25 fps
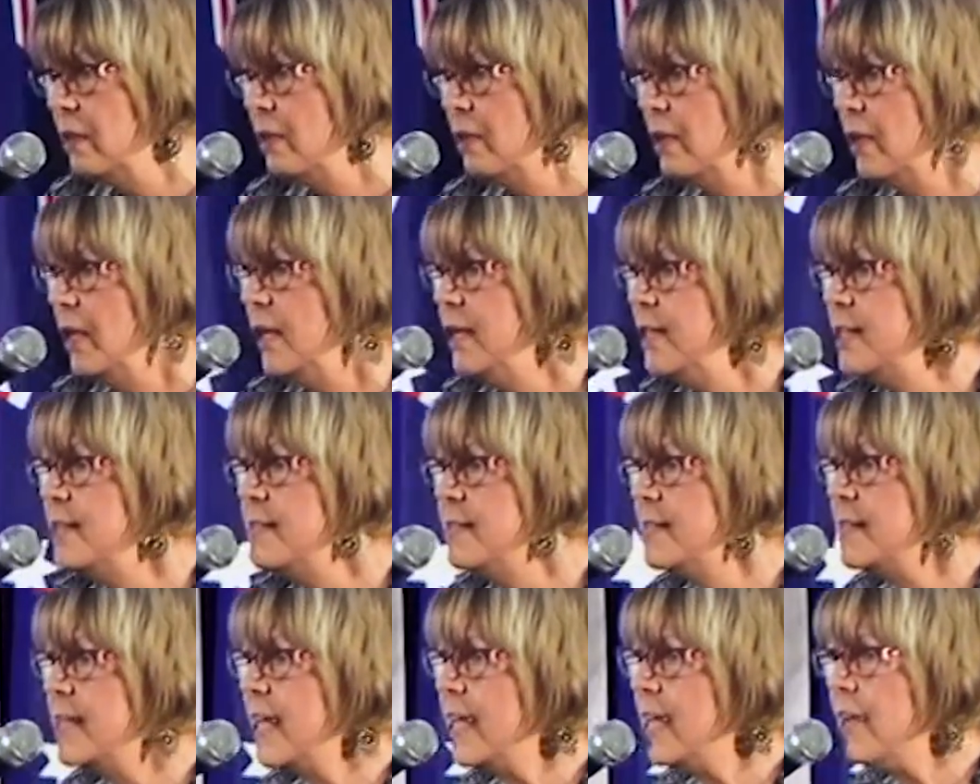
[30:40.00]
He doesn't
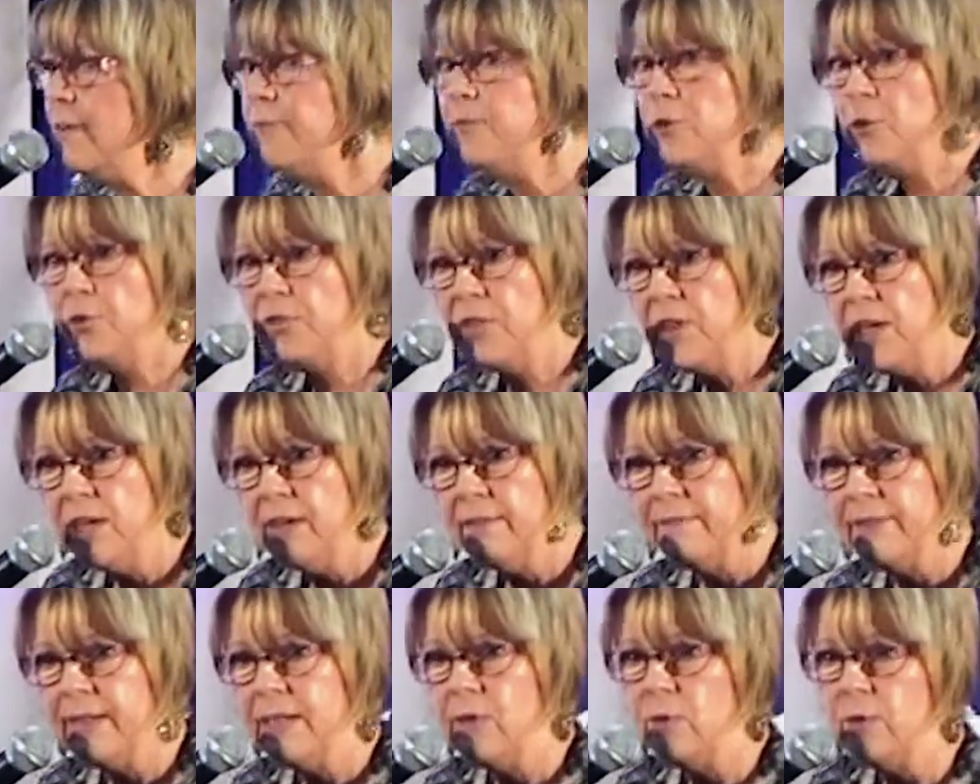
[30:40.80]
say if you think
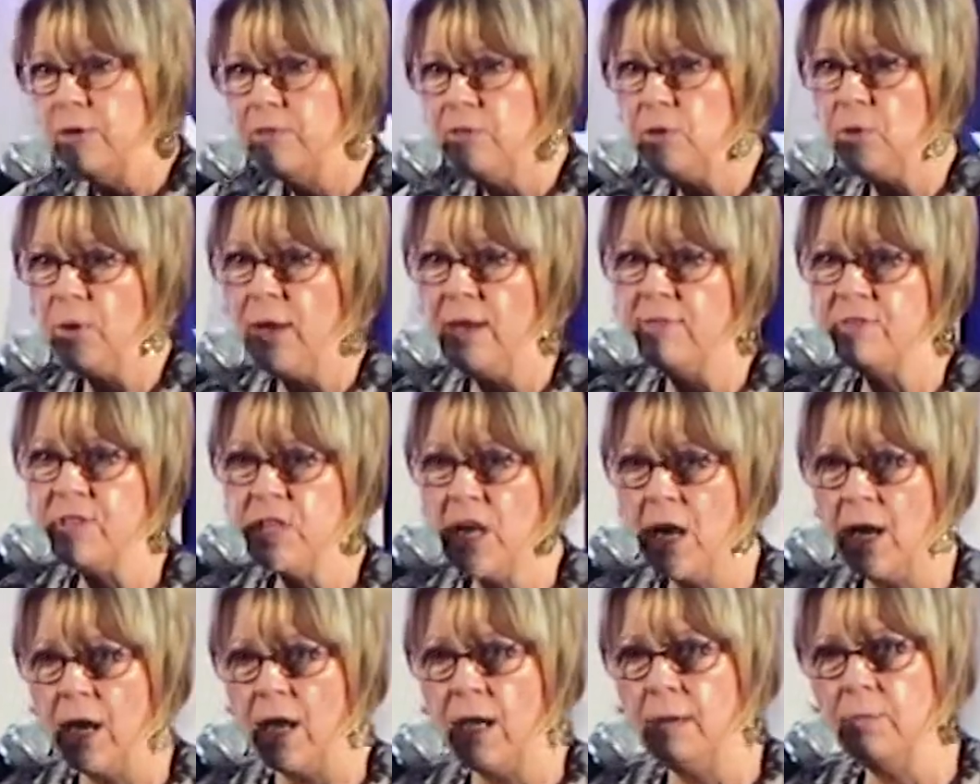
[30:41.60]
of it or if you have
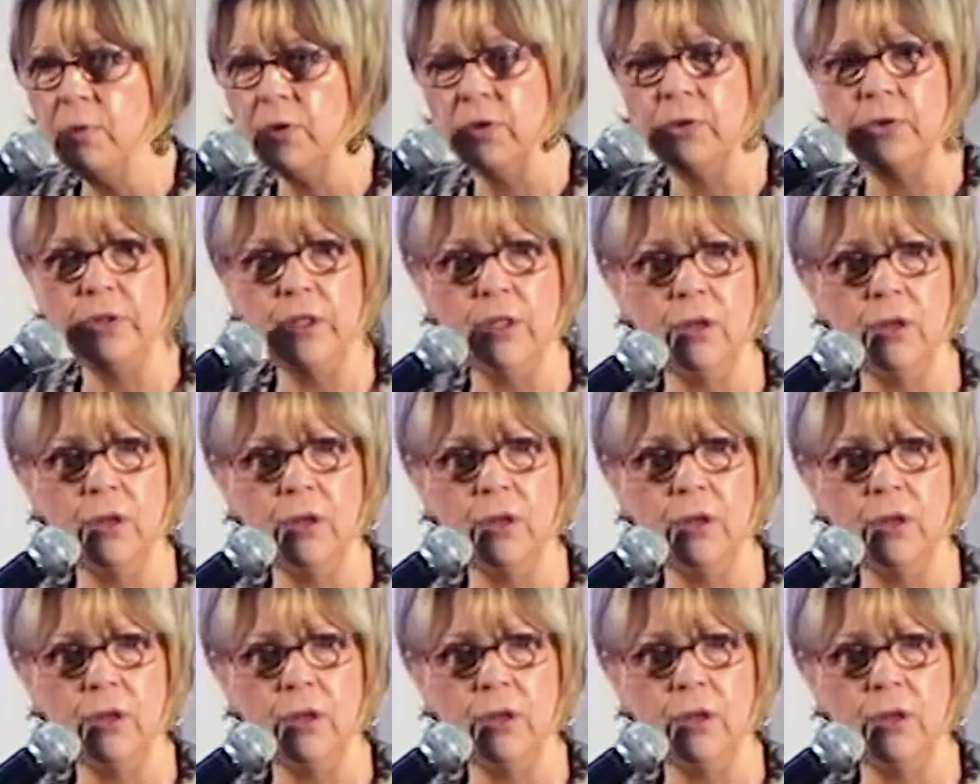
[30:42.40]
time or,